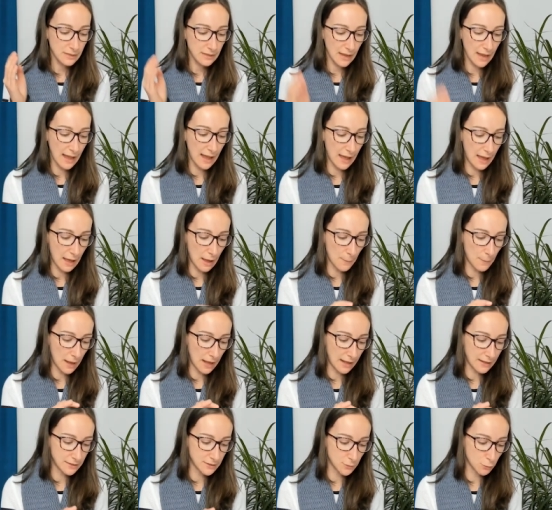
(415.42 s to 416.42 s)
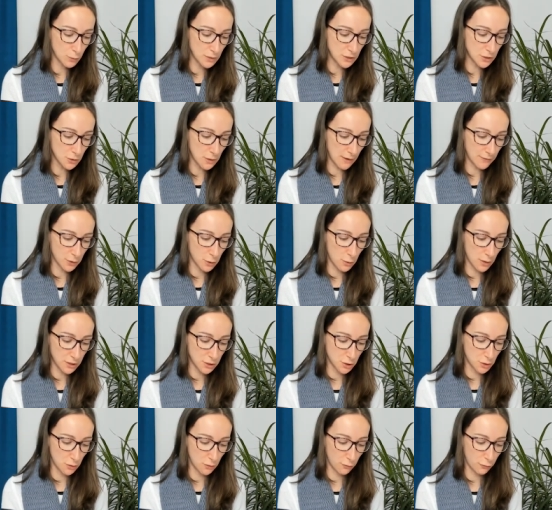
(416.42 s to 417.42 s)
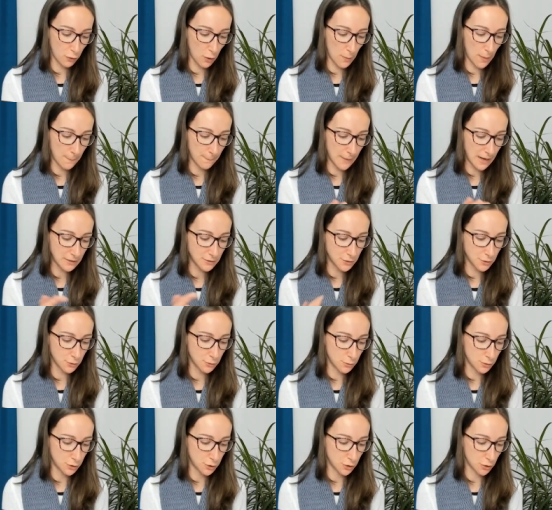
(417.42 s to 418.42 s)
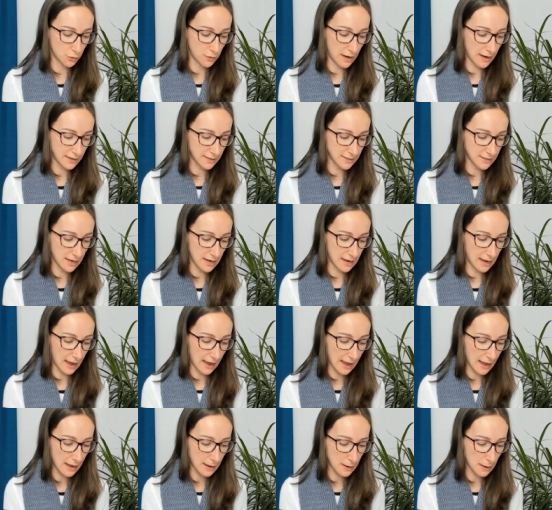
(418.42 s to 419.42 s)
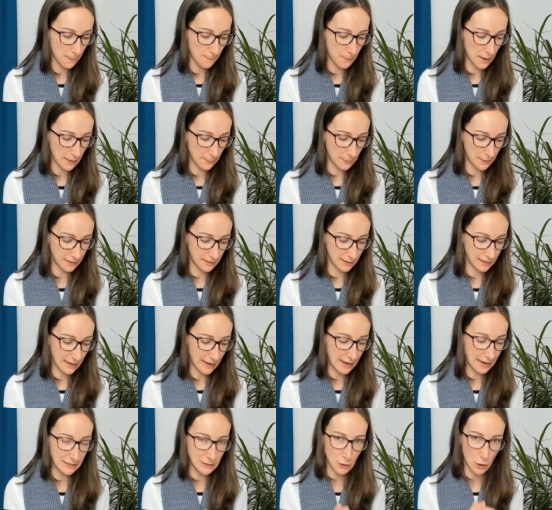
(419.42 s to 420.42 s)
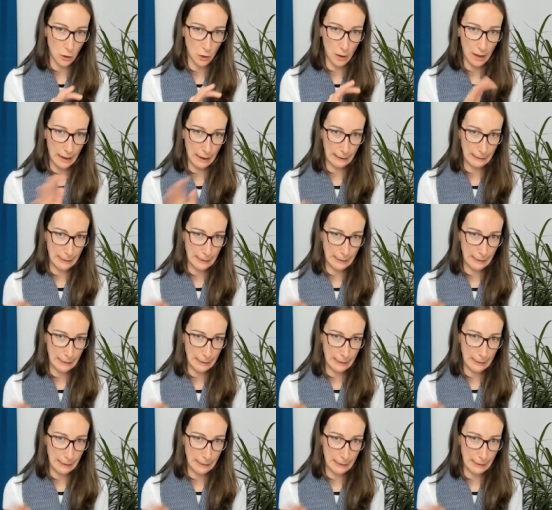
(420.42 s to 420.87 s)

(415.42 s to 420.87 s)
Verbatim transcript: And we do have a question from Madhu Jurek saying, hi Backpacker Guide, or hi